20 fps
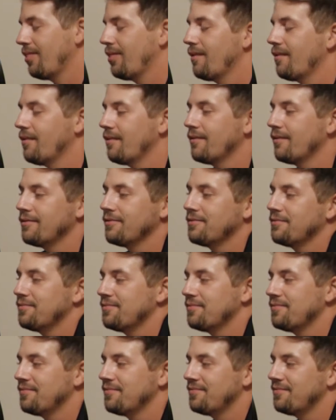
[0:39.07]

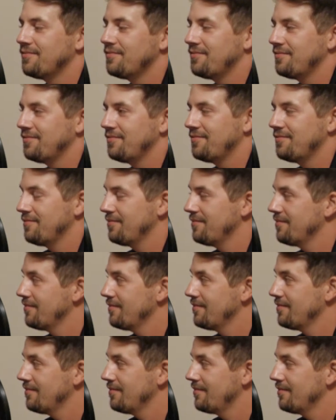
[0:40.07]

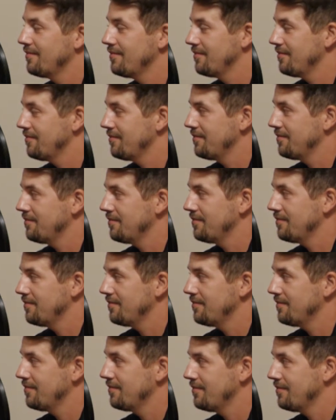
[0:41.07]

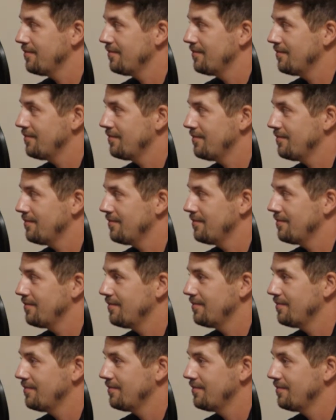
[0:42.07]

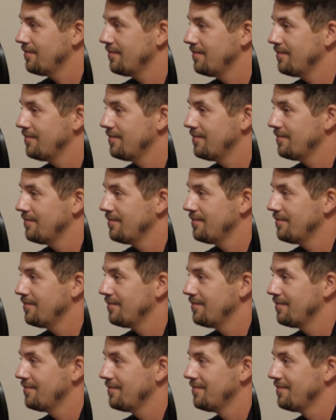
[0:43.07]

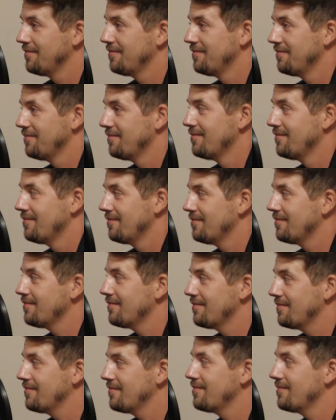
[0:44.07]

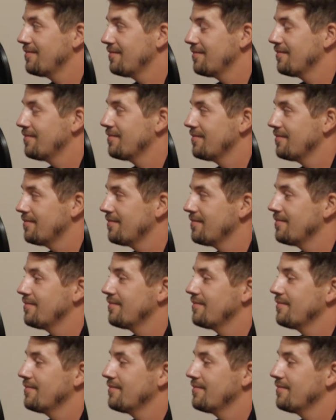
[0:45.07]
(silent)